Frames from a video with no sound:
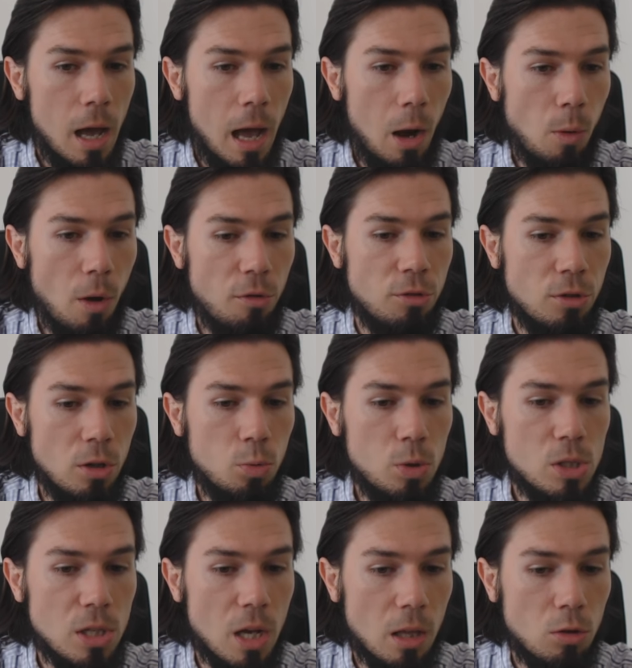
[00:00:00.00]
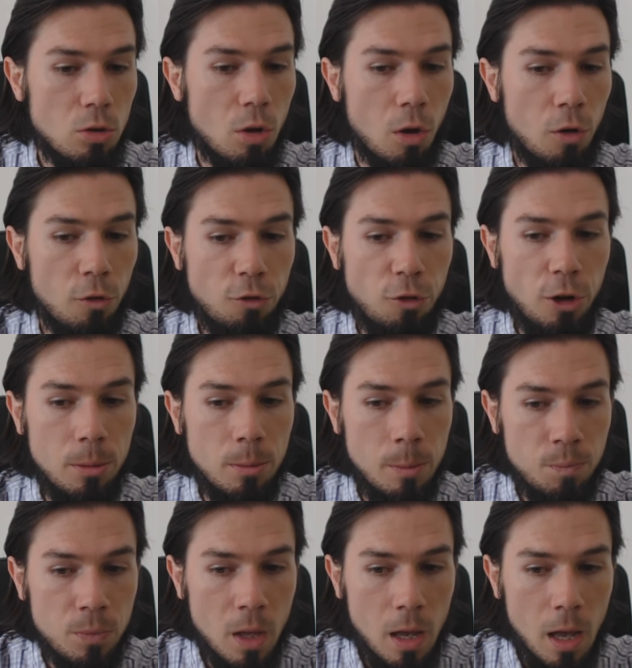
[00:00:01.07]
However, we set to
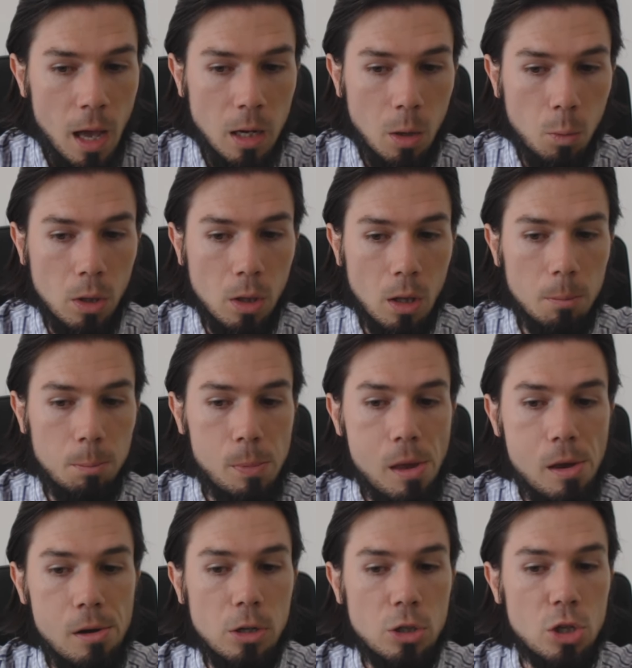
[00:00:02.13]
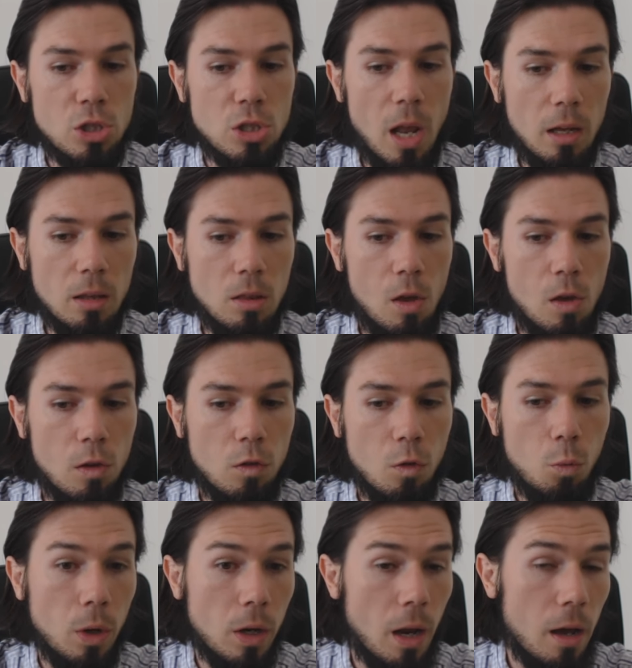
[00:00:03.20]
confirm, and it will appear just like
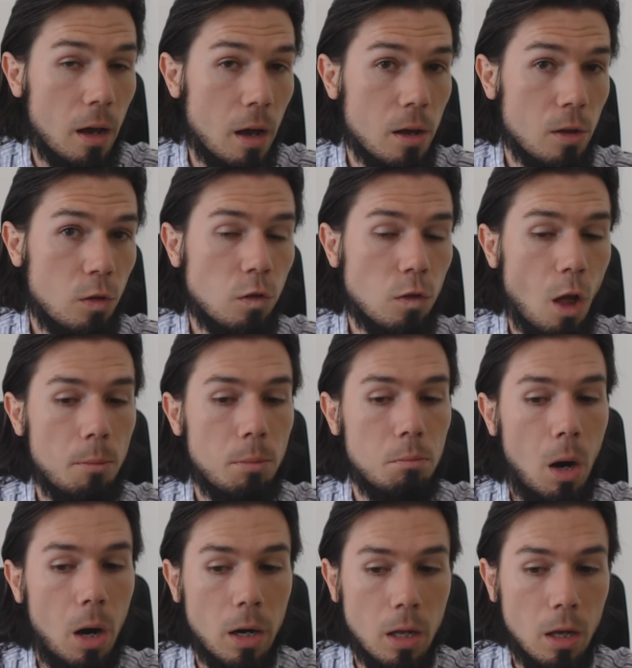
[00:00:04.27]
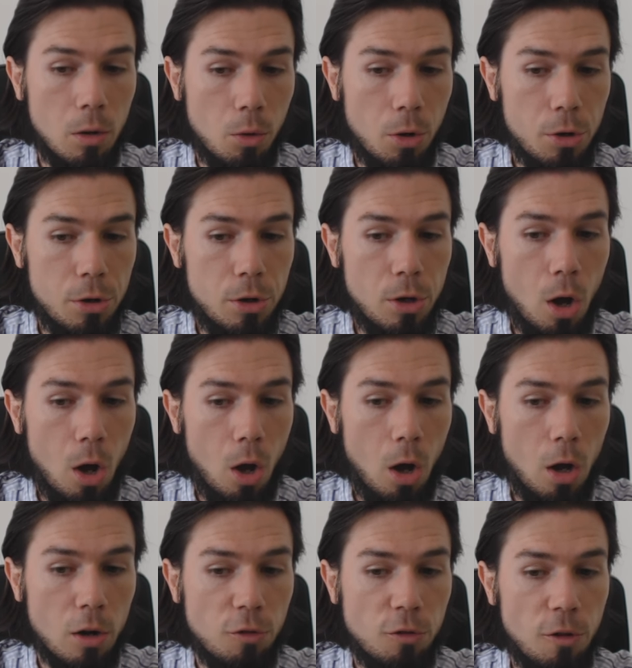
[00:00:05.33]
this with a stop market order
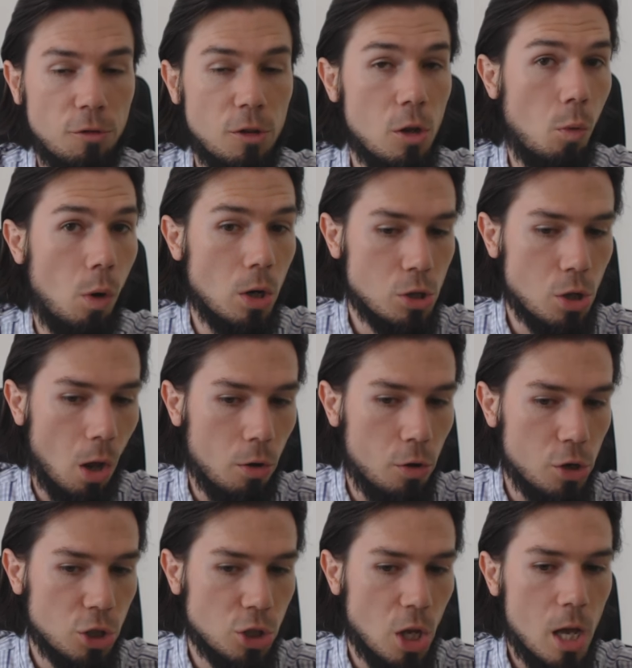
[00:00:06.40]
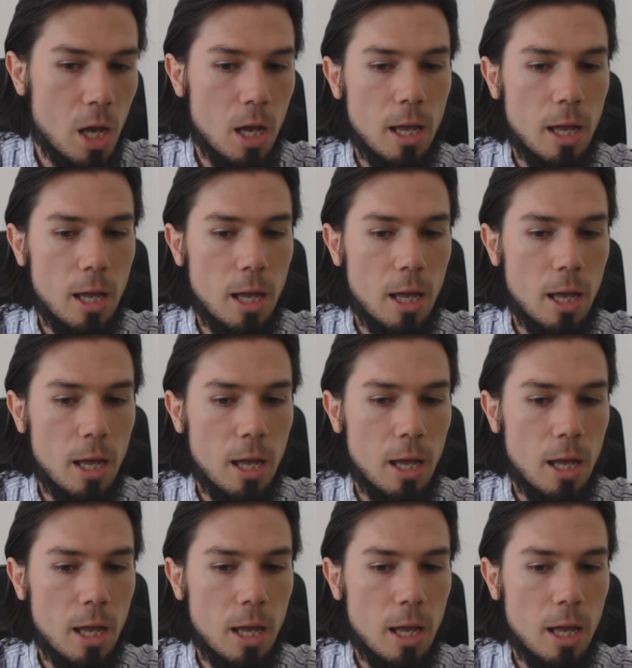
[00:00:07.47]
on $51.